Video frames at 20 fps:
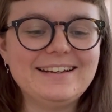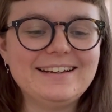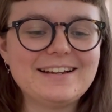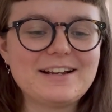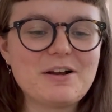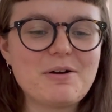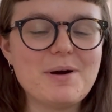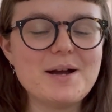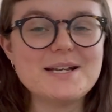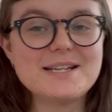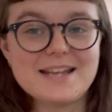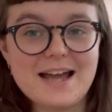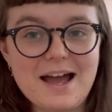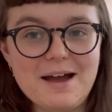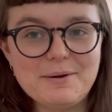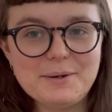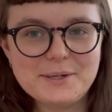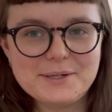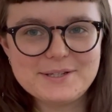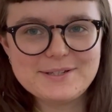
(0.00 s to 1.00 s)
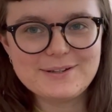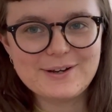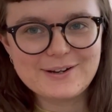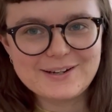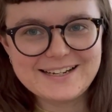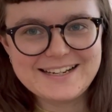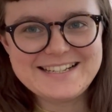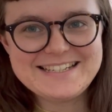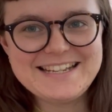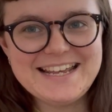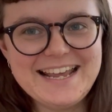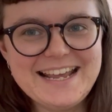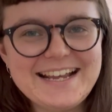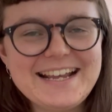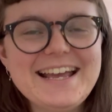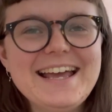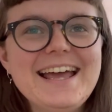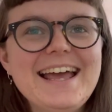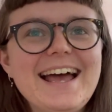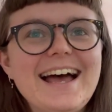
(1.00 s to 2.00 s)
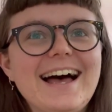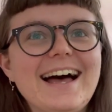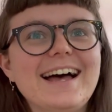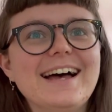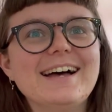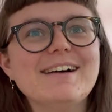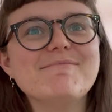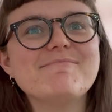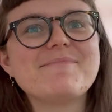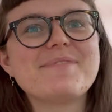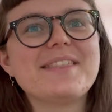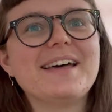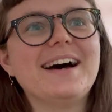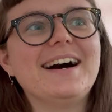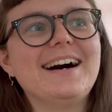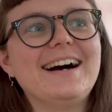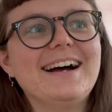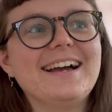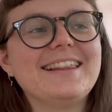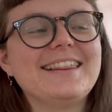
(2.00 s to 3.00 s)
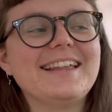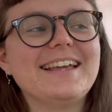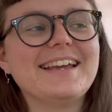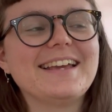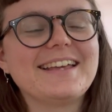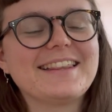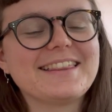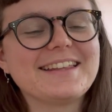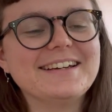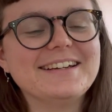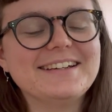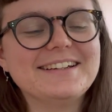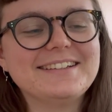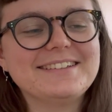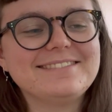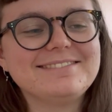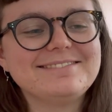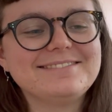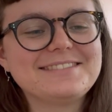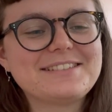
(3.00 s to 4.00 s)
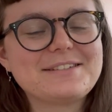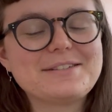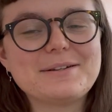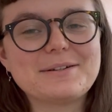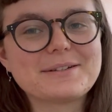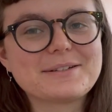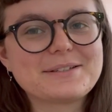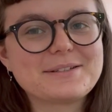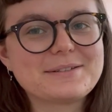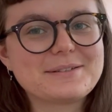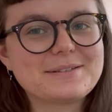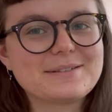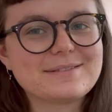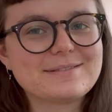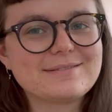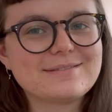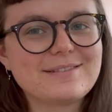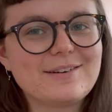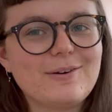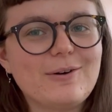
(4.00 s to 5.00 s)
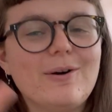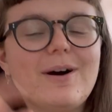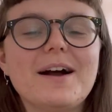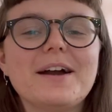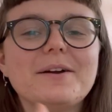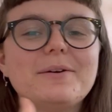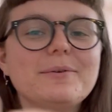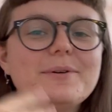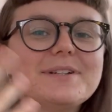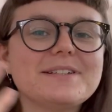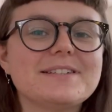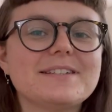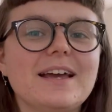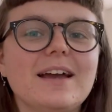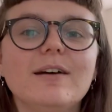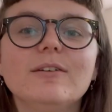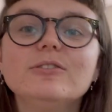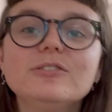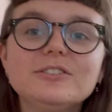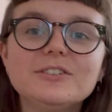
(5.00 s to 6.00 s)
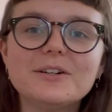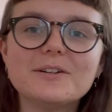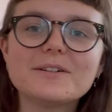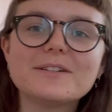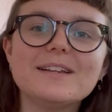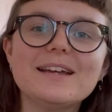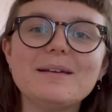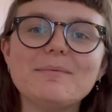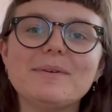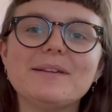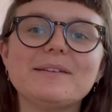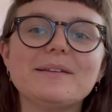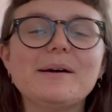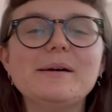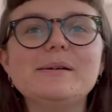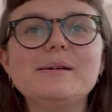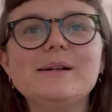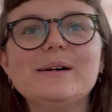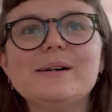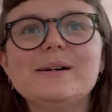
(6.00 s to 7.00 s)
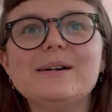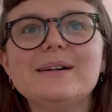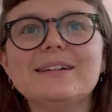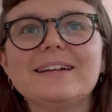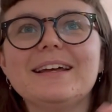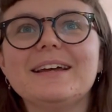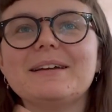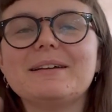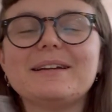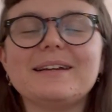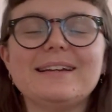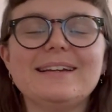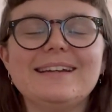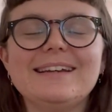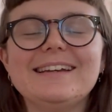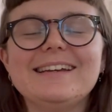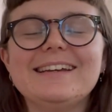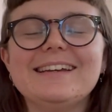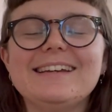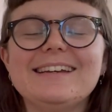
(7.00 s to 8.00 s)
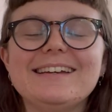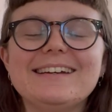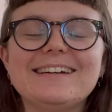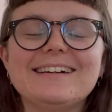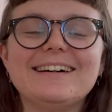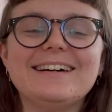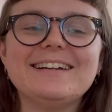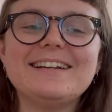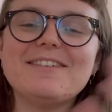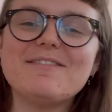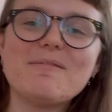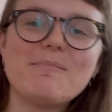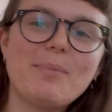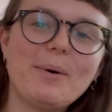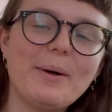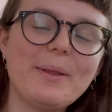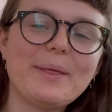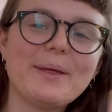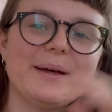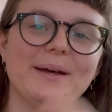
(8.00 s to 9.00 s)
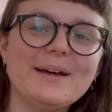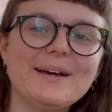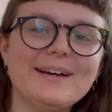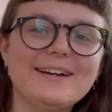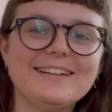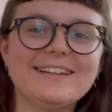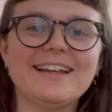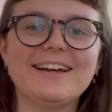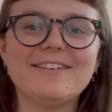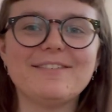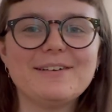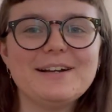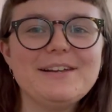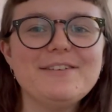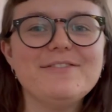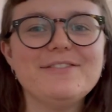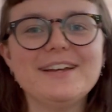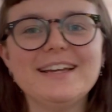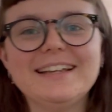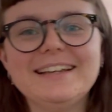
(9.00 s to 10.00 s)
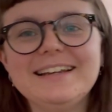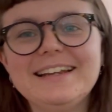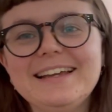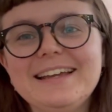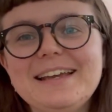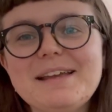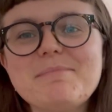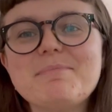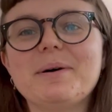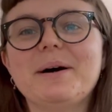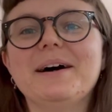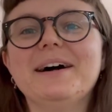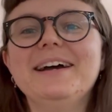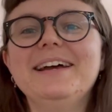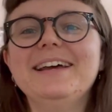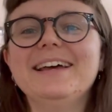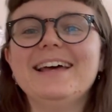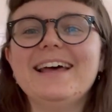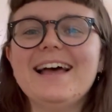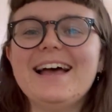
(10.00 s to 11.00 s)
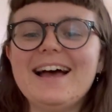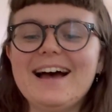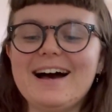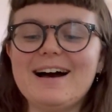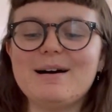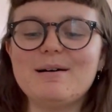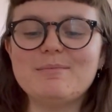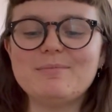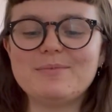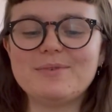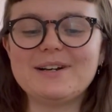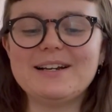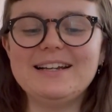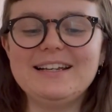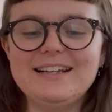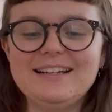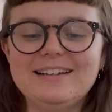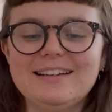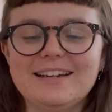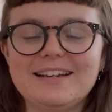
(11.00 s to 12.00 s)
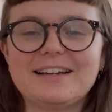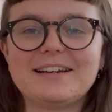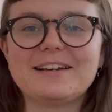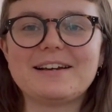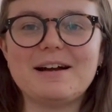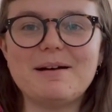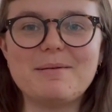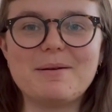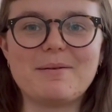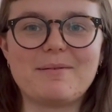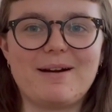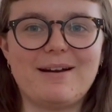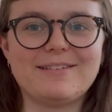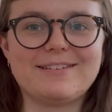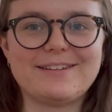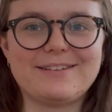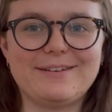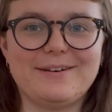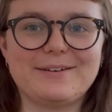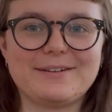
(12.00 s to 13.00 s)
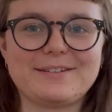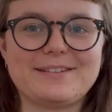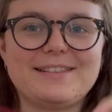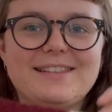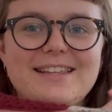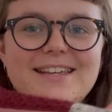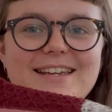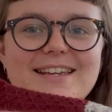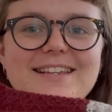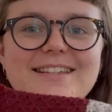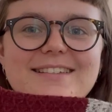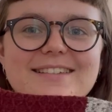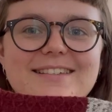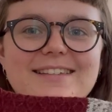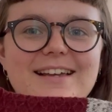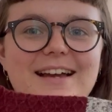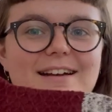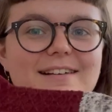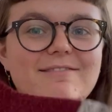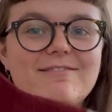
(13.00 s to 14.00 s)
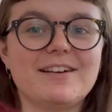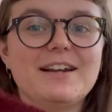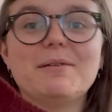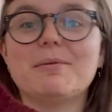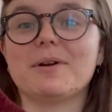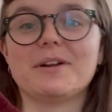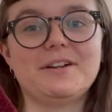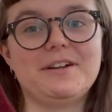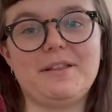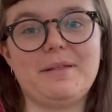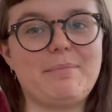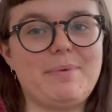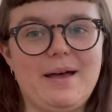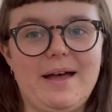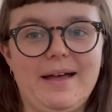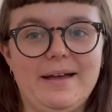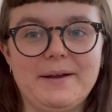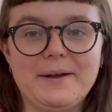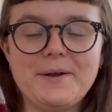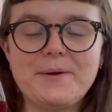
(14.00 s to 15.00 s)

quite down on sock knitting. That I think that socks, or I always say, oh, socks take me so long, like I never bother, they're really fiddly, but I'm really like coming around to socks. These, I really want another pair.